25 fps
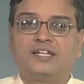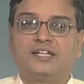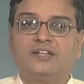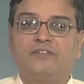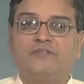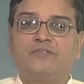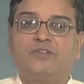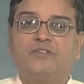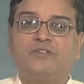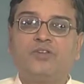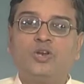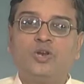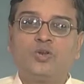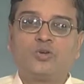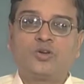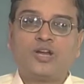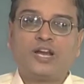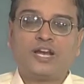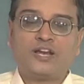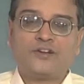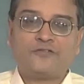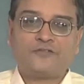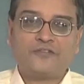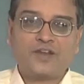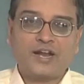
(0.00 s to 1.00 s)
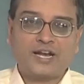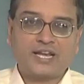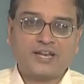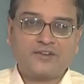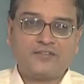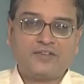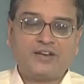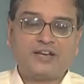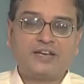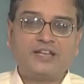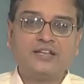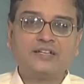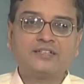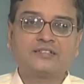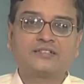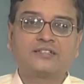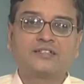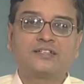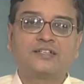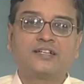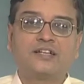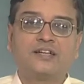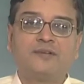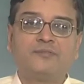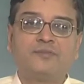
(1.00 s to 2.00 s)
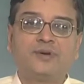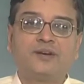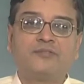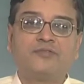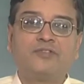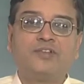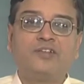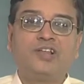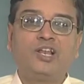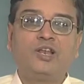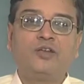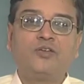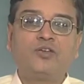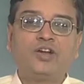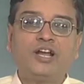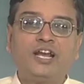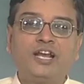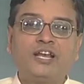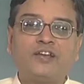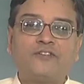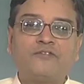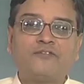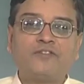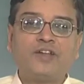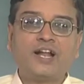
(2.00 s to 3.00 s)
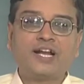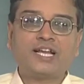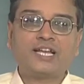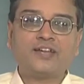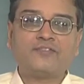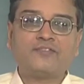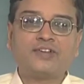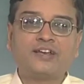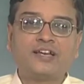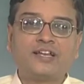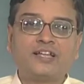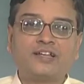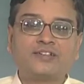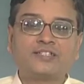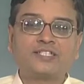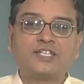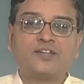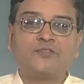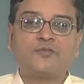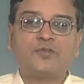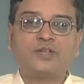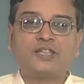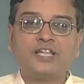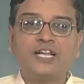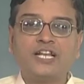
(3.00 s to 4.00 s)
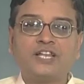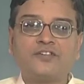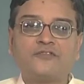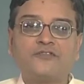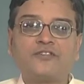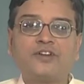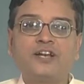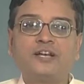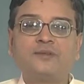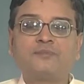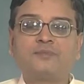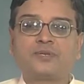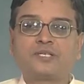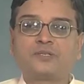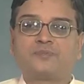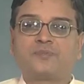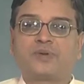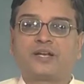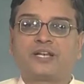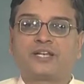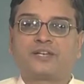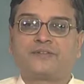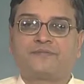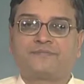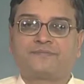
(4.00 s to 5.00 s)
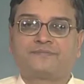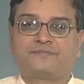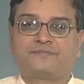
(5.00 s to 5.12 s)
we will look at refractive index, but we will look at refractive index with a different perspective,